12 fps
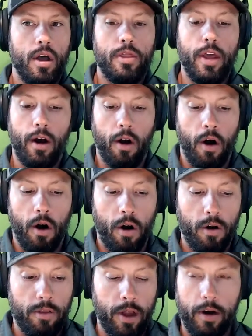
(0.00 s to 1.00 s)

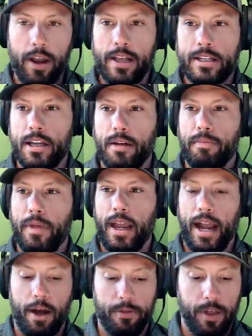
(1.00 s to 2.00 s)
There is something
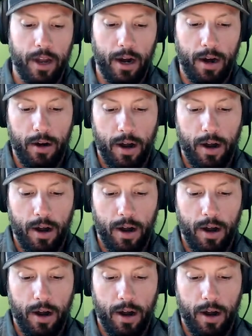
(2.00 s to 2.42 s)
out there.